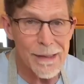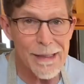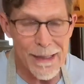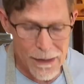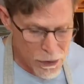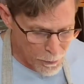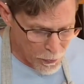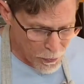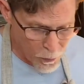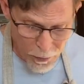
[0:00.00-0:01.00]

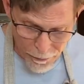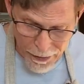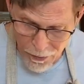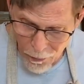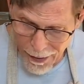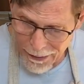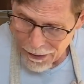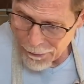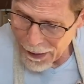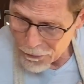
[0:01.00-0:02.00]
teaspoon will be the right
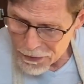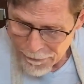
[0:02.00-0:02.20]
amount.